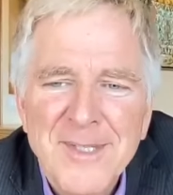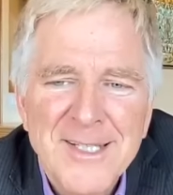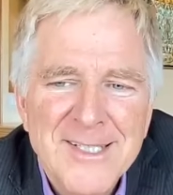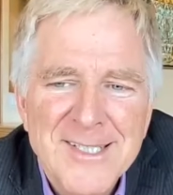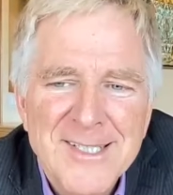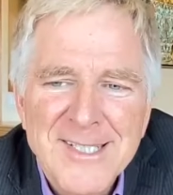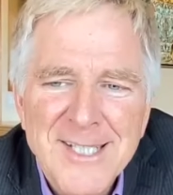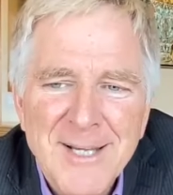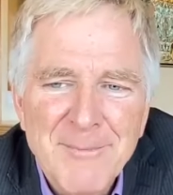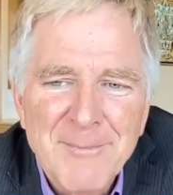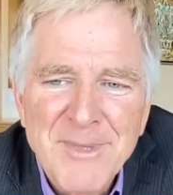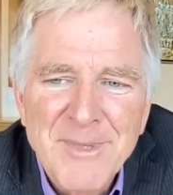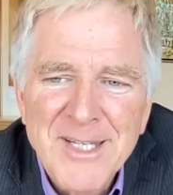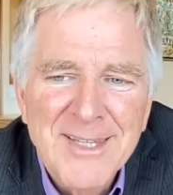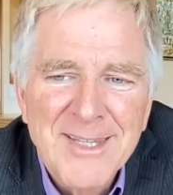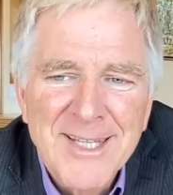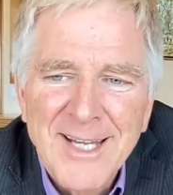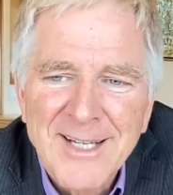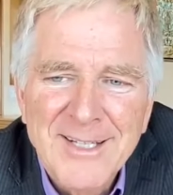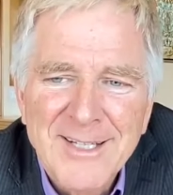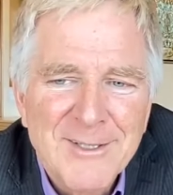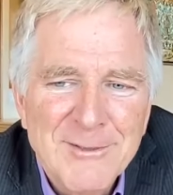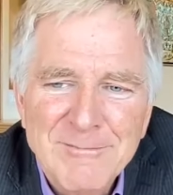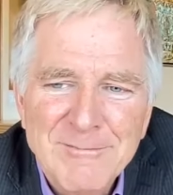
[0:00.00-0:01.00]
is something
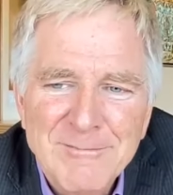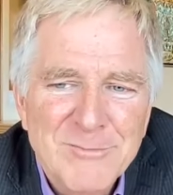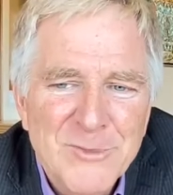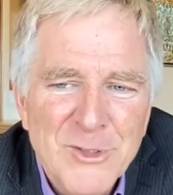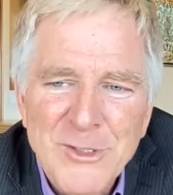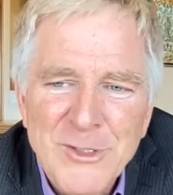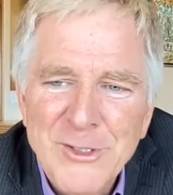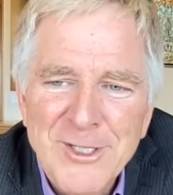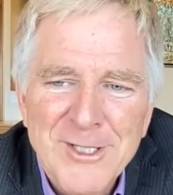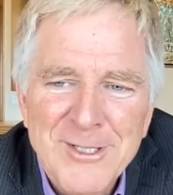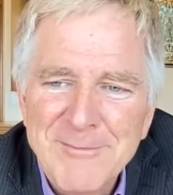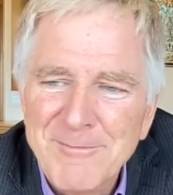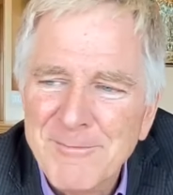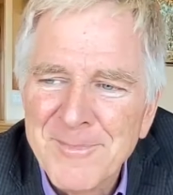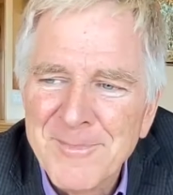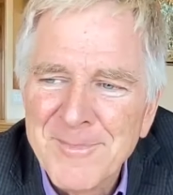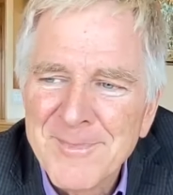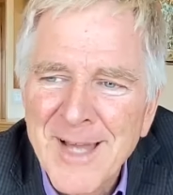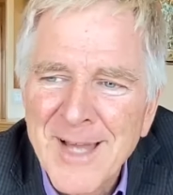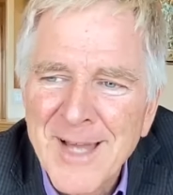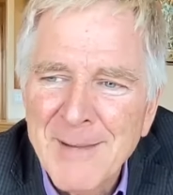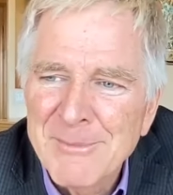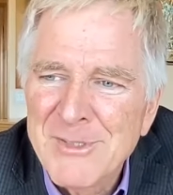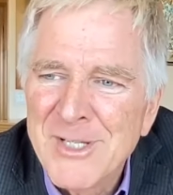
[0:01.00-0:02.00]
that
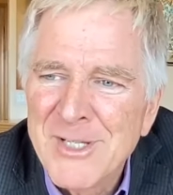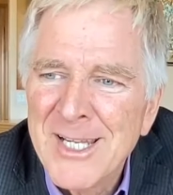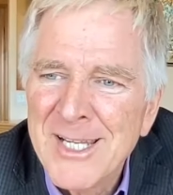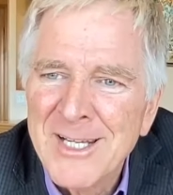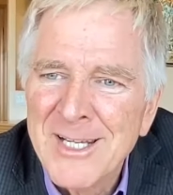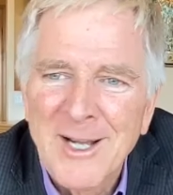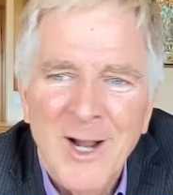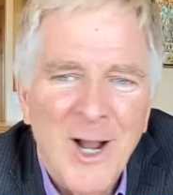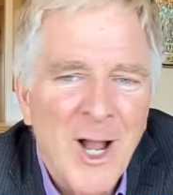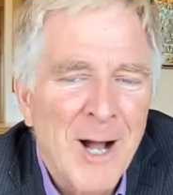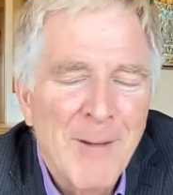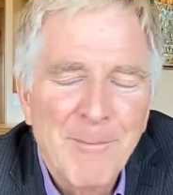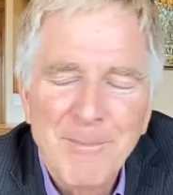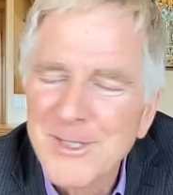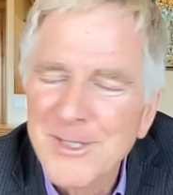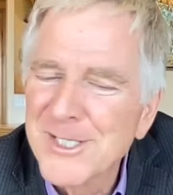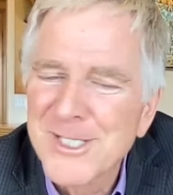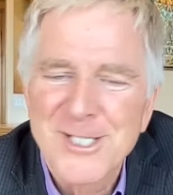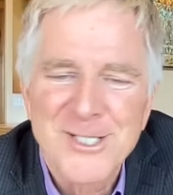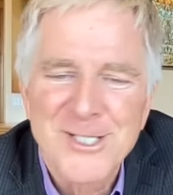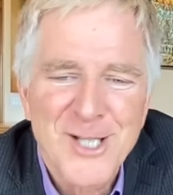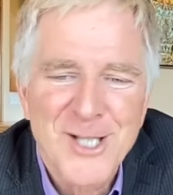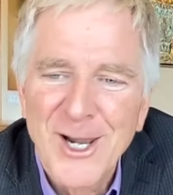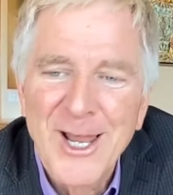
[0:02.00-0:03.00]
it
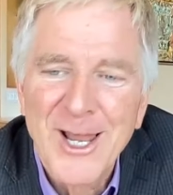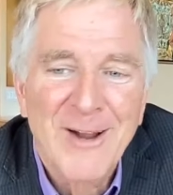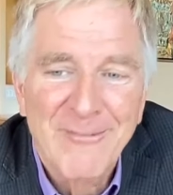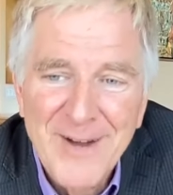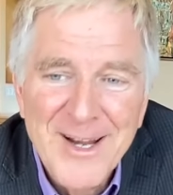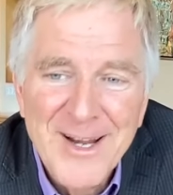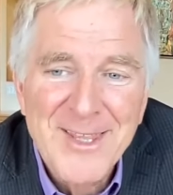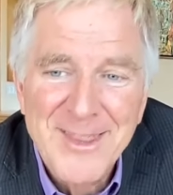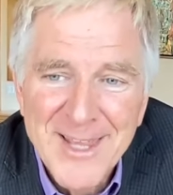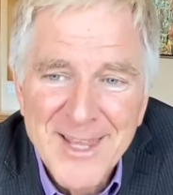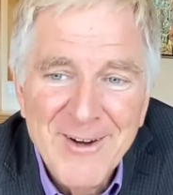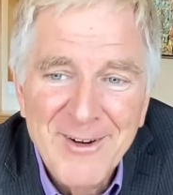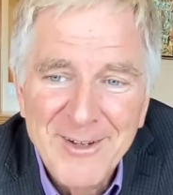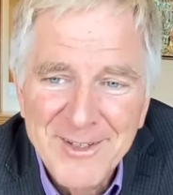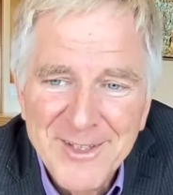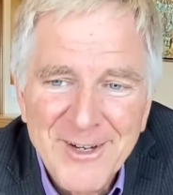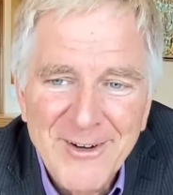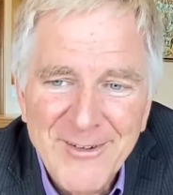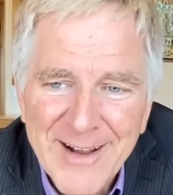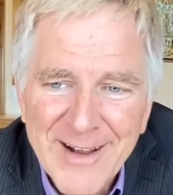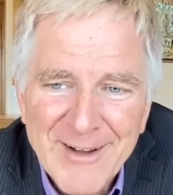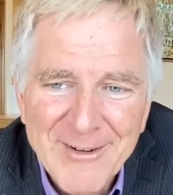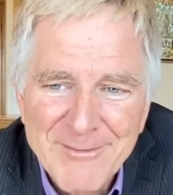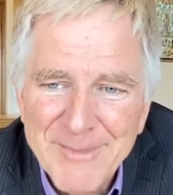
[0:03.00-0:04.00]
accomplishes a lot right there on the
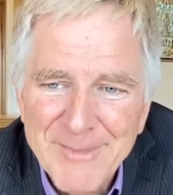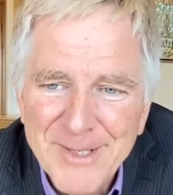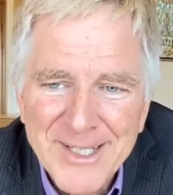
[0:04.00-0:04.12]
ground,